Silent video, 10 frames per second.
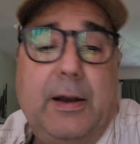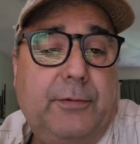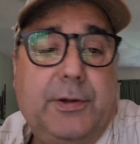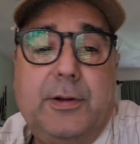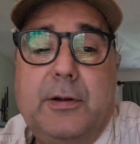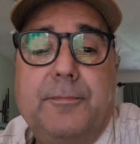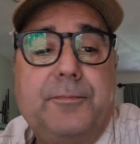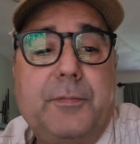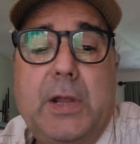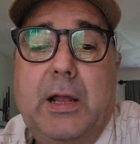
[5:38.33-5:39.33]

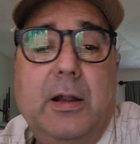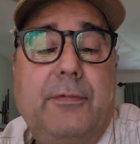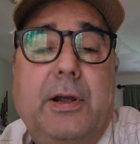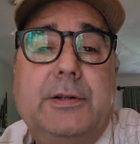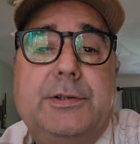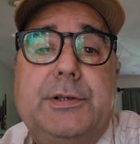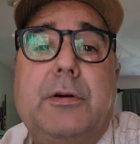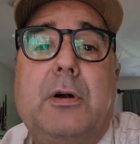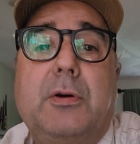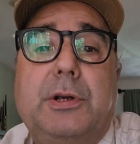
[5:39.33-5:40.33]
everything. And I've had
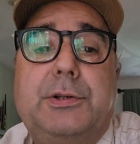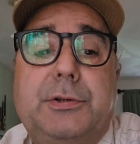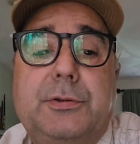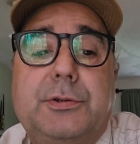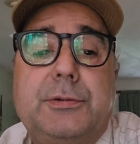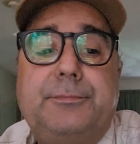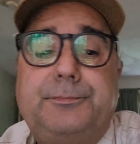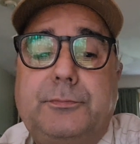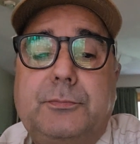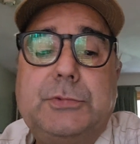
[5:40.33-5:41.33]
0 issues.
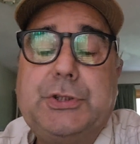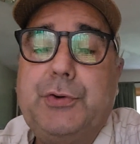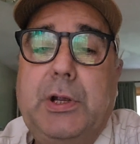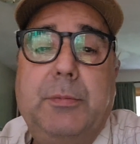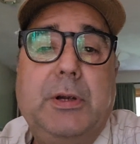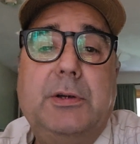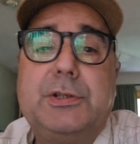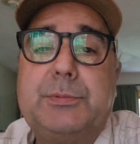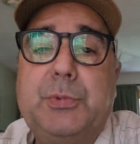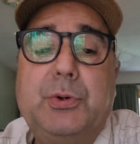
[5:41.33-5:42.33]
Streaming
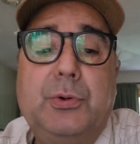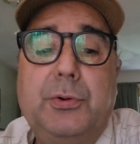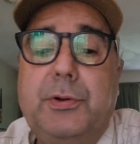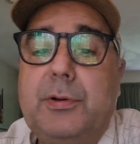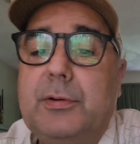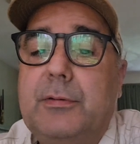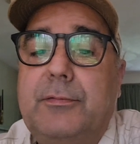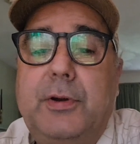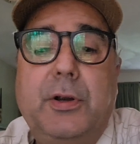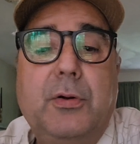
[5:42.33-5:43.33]
is smooth.
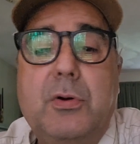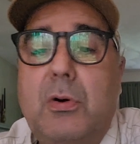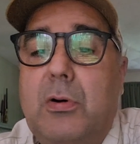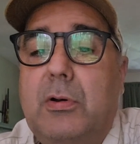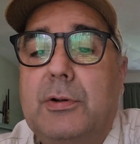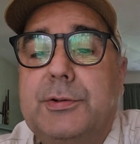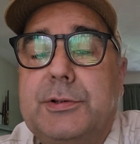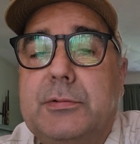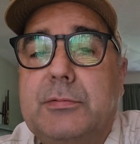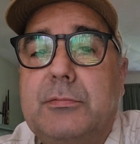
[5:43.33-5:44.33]
Video
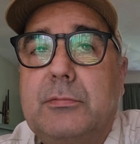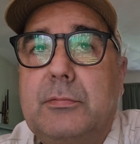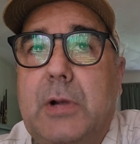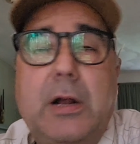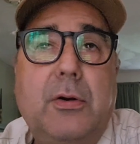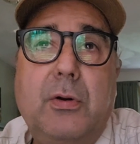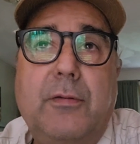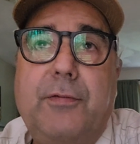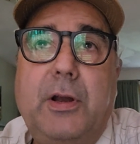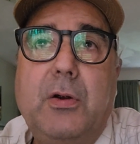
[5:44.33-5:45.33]
calls, I don't know
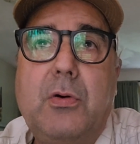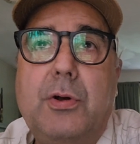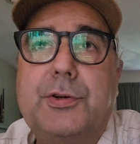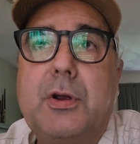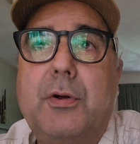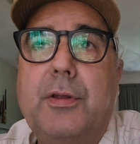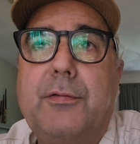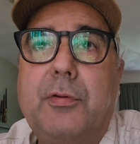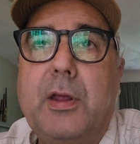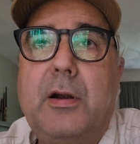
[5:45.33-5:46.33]
if video calls are going
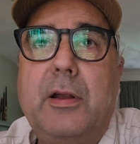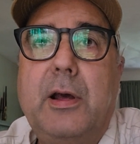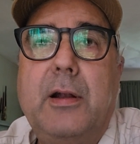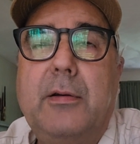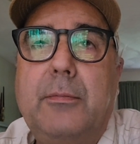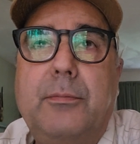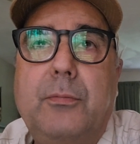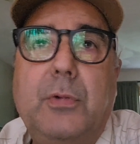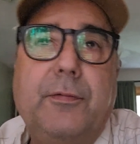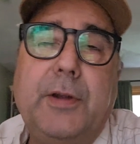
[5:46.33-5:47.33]
through that or not.
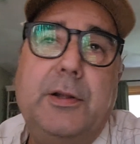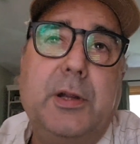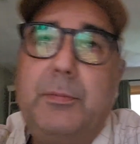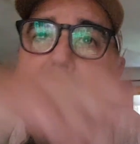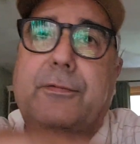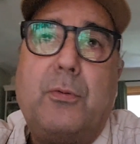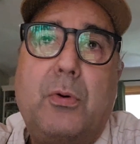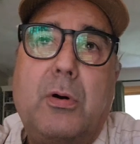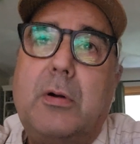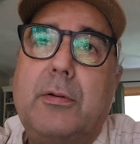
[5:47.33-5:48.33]
If they did
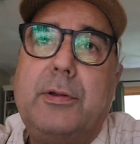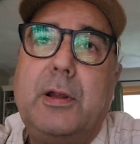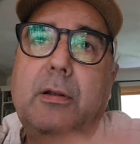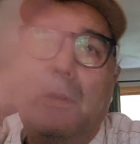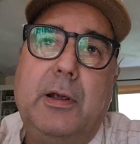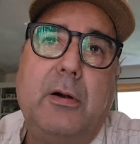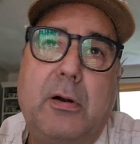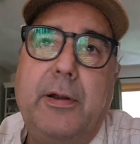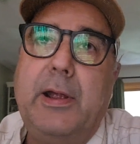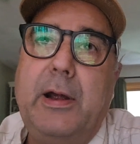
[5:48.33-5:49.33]
before, then they
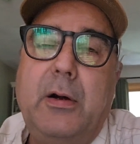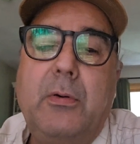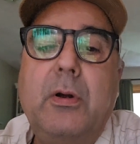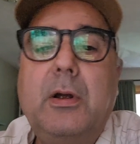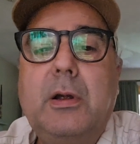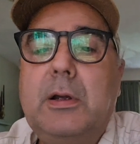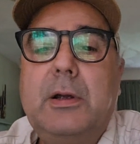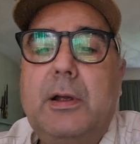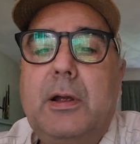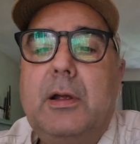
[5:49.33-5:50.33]
are now.
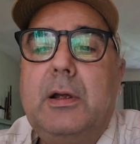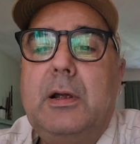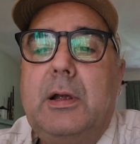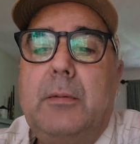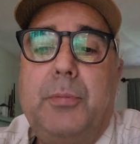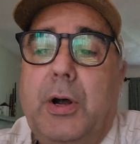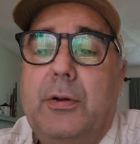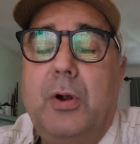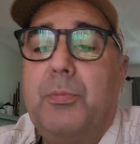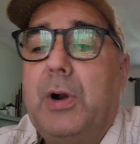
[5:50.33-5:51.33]

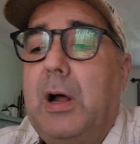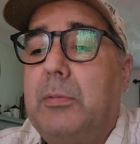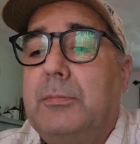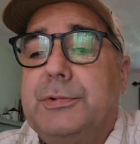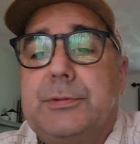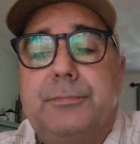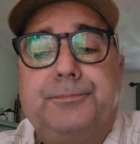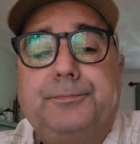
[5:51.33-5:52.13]
But no problems.